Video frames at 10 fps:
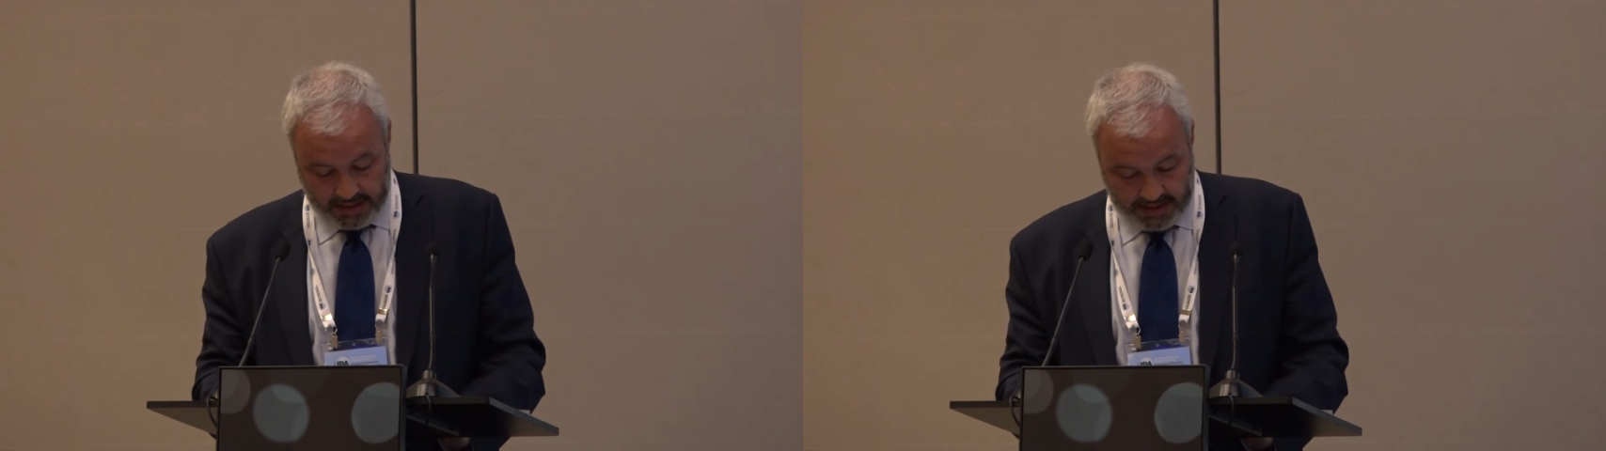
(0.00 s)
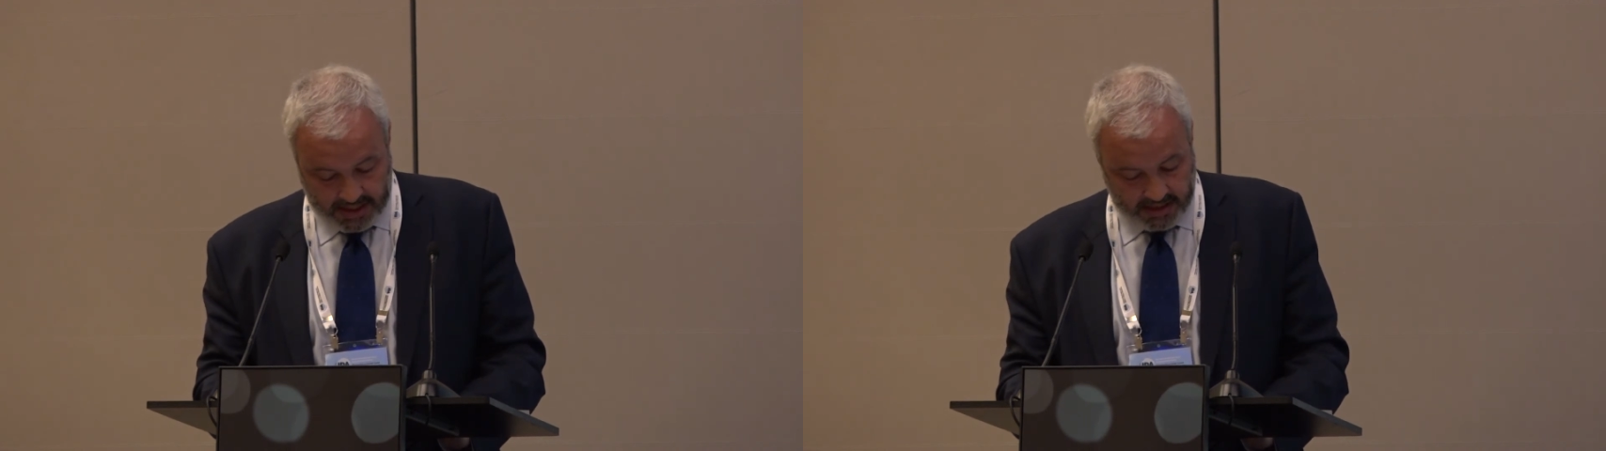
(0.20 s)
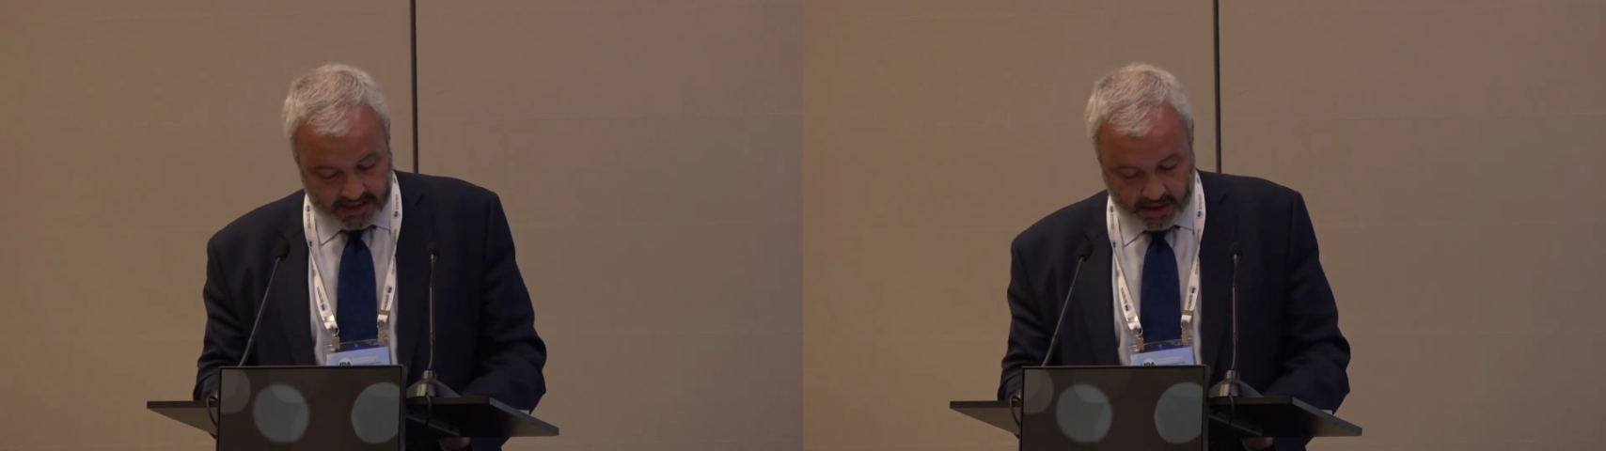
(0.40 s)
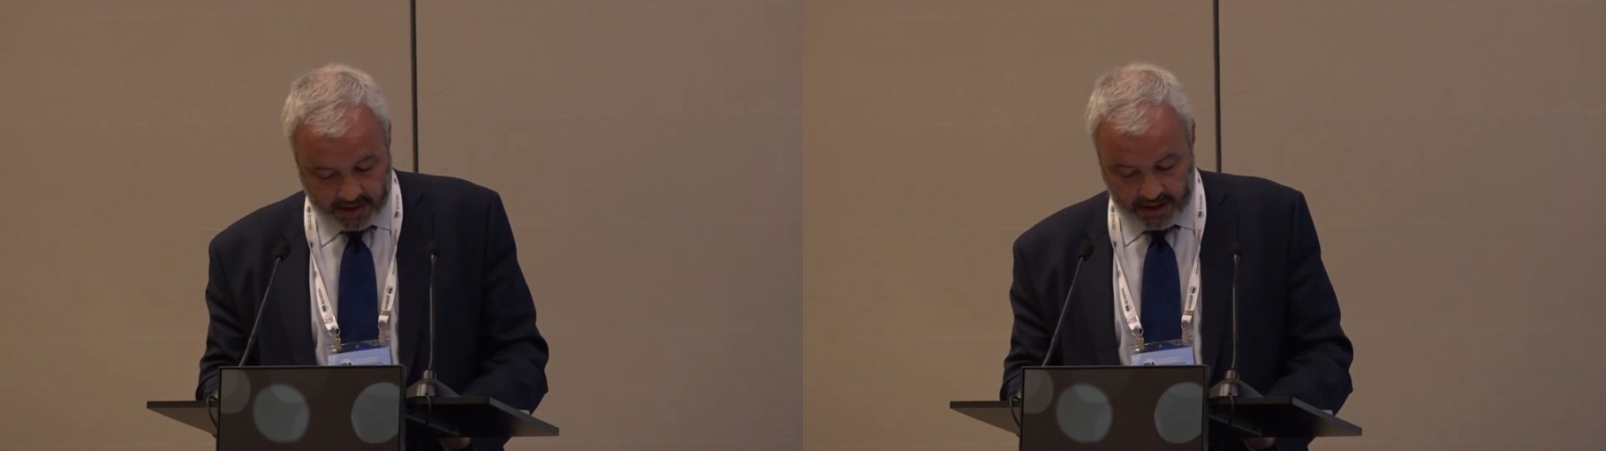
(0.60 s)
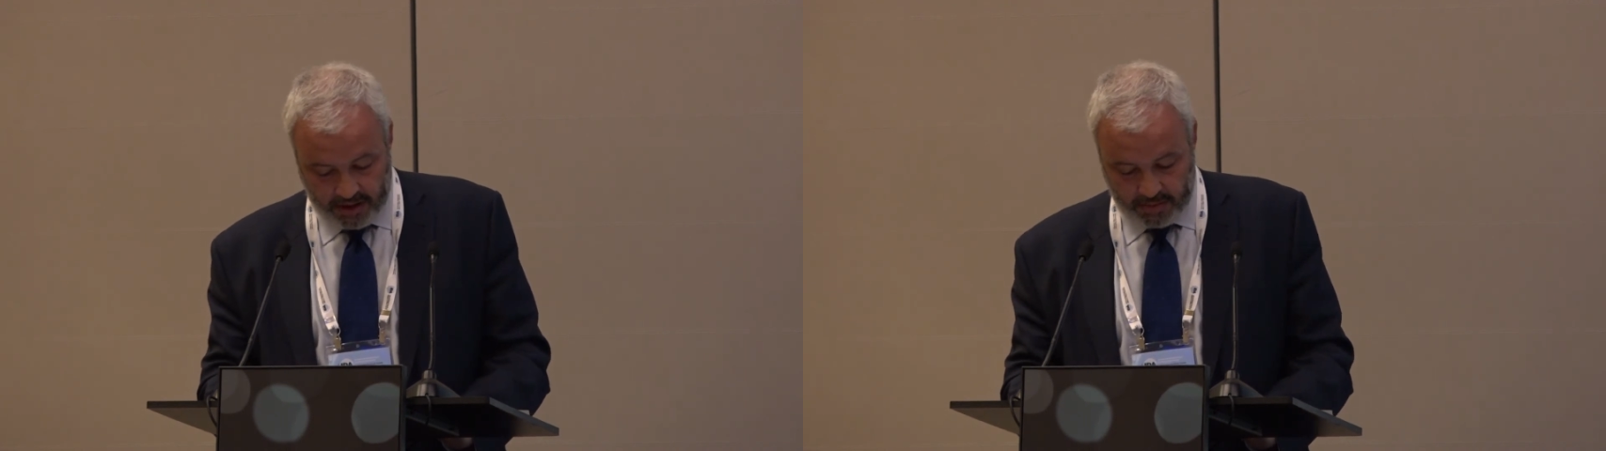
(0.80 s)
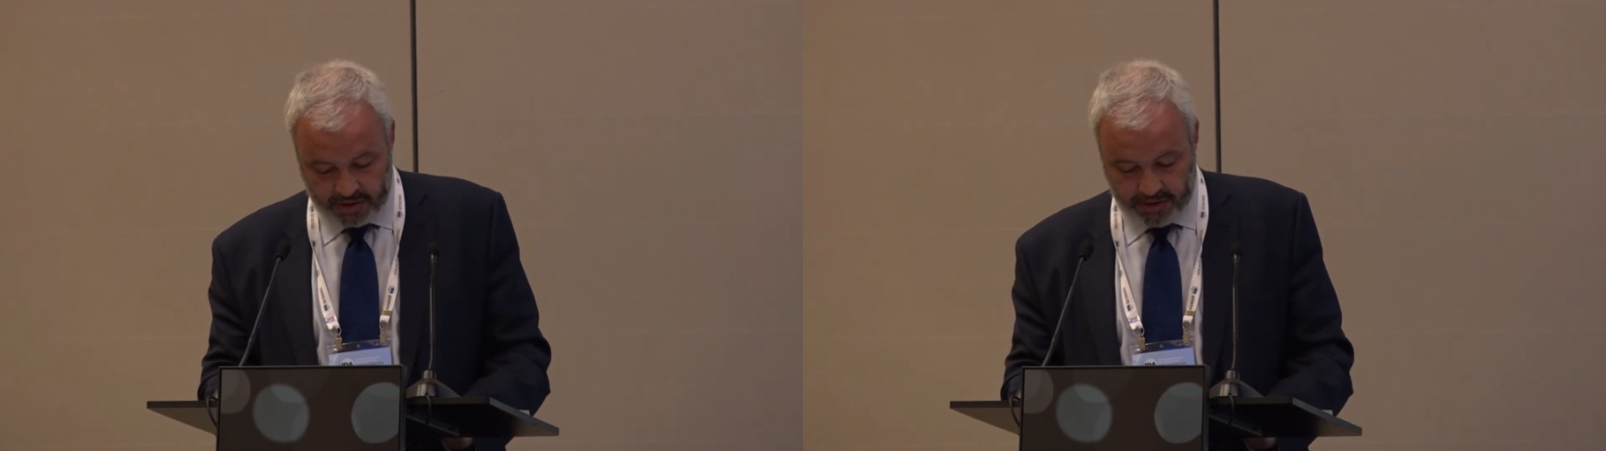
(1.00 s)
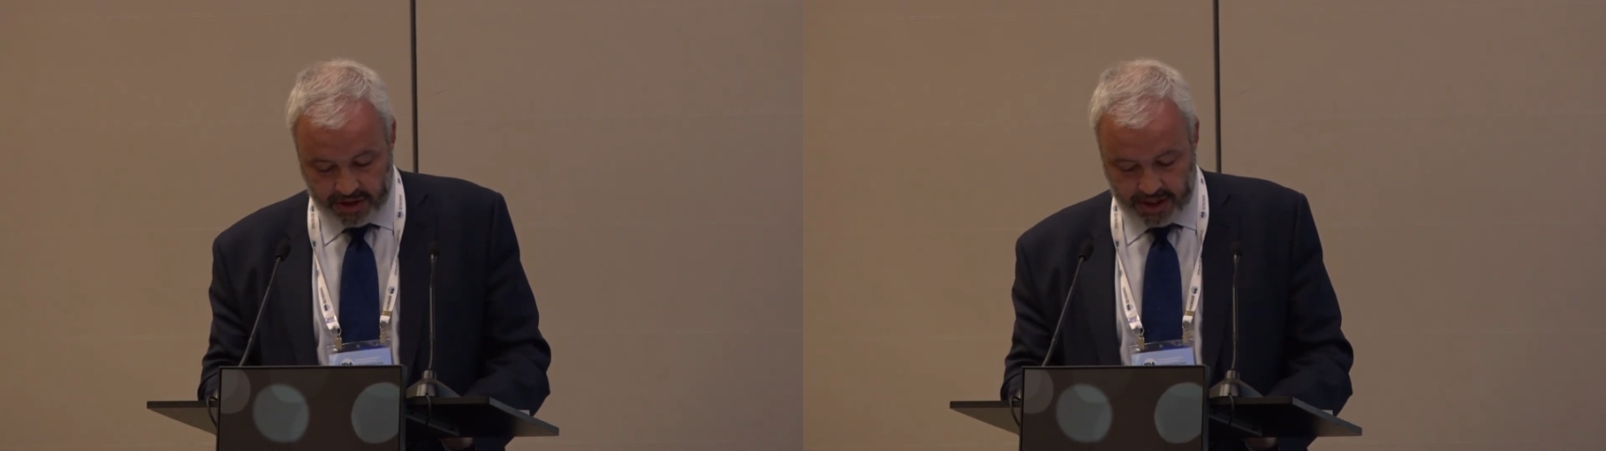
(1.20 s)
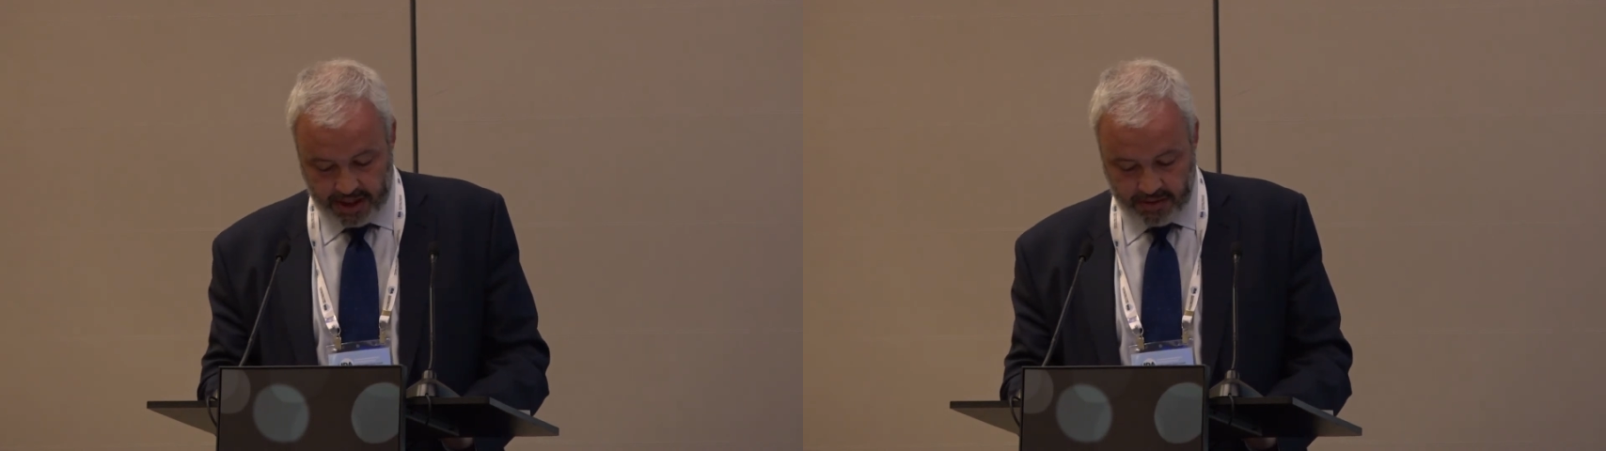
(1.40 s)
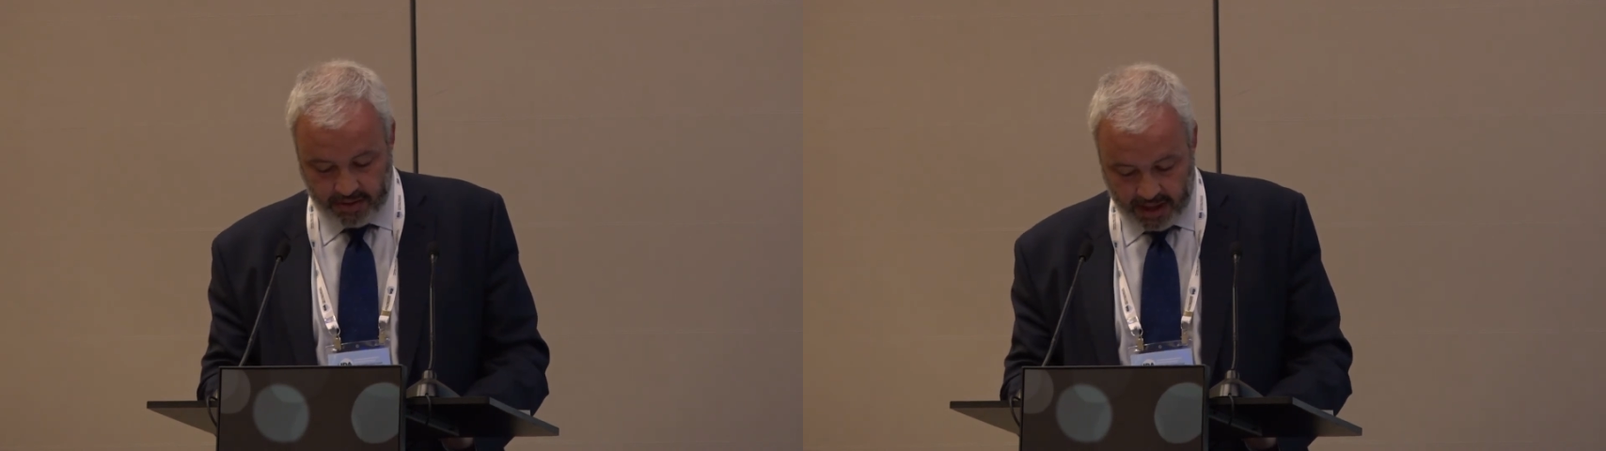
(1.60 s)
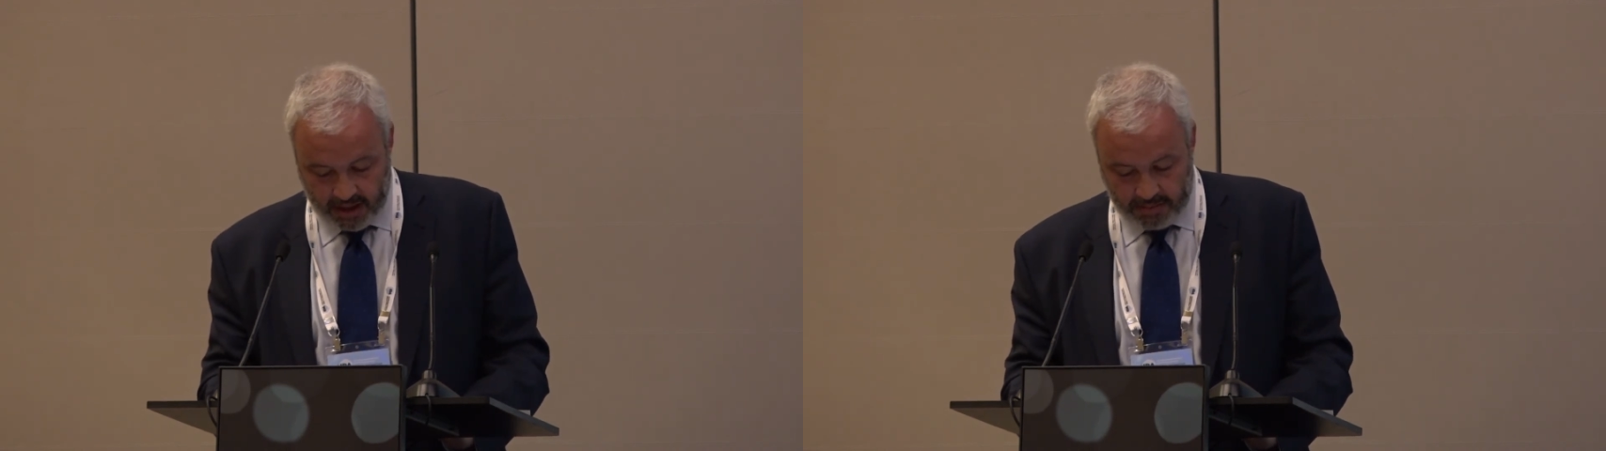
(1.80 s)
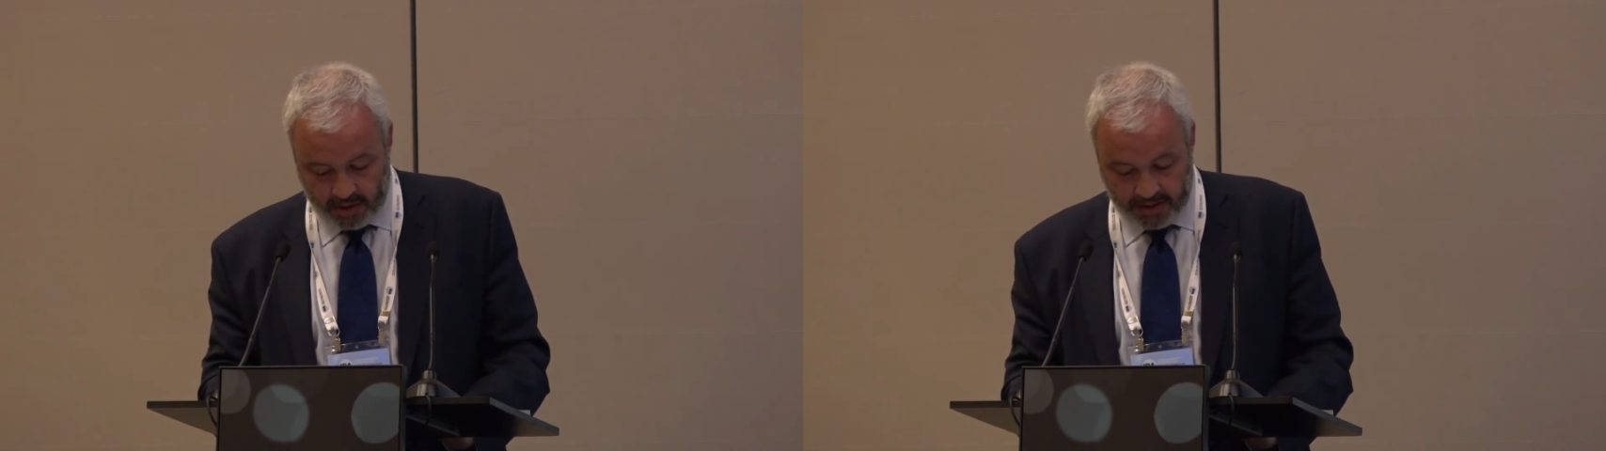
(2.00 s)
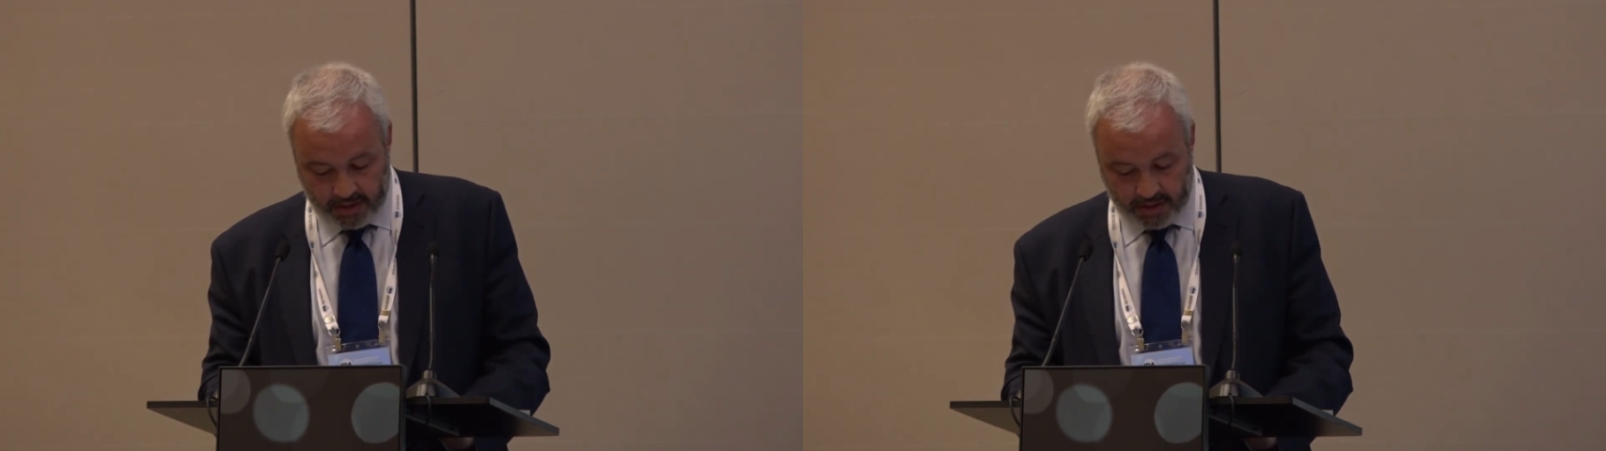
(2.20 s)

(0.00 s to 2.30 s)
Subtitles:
There is an extraordinary opportunity to develop all